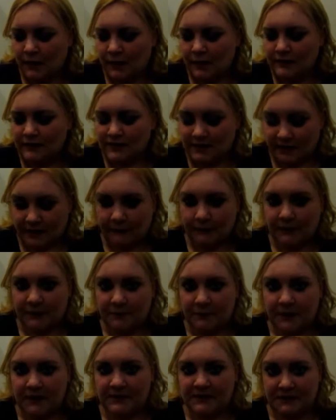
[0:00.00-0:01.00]
dealing with
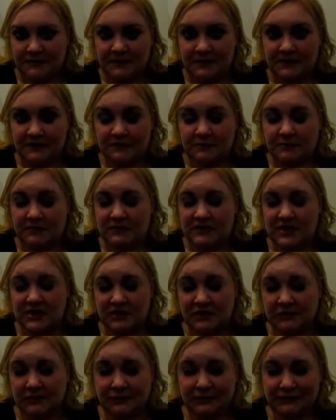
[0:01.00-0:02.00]
my diabetes was
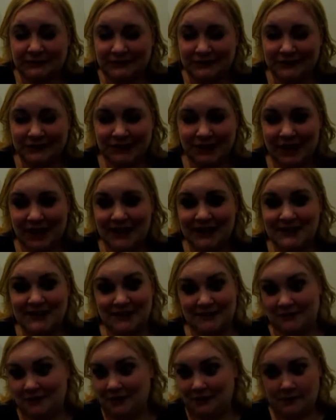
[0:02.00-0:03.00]
terrible. I
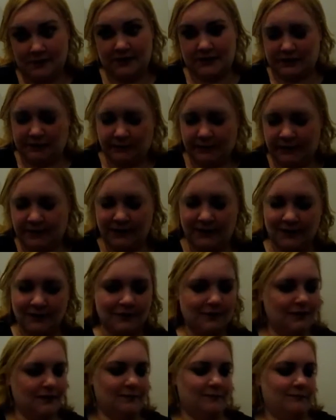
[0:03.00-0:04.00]
did not deal with it.
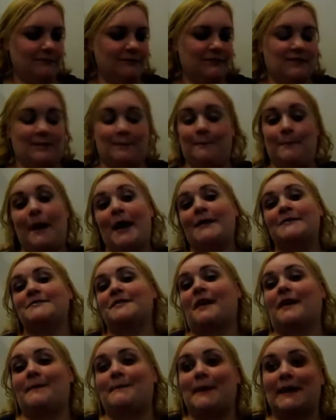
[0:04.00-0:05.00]
I was a bad
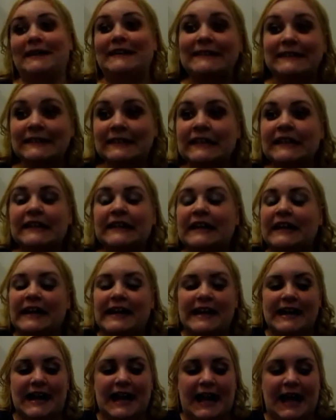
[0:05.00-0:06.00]
diabetic.
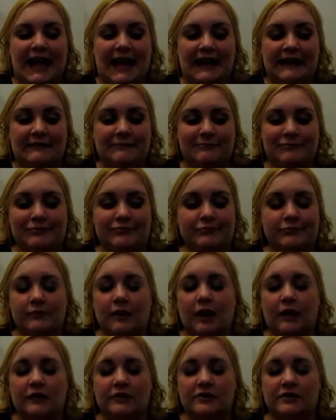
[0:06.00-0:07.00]
And
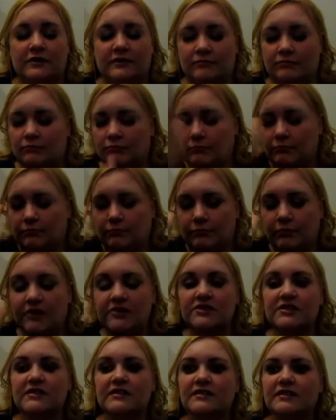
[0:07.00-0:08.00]
kind of just
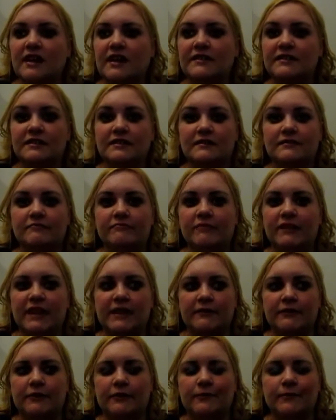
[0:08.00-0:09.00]
brushed it aside and
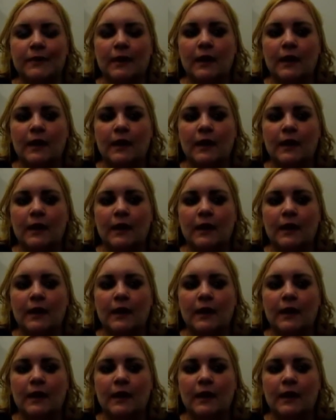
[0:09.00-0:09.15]
whatever.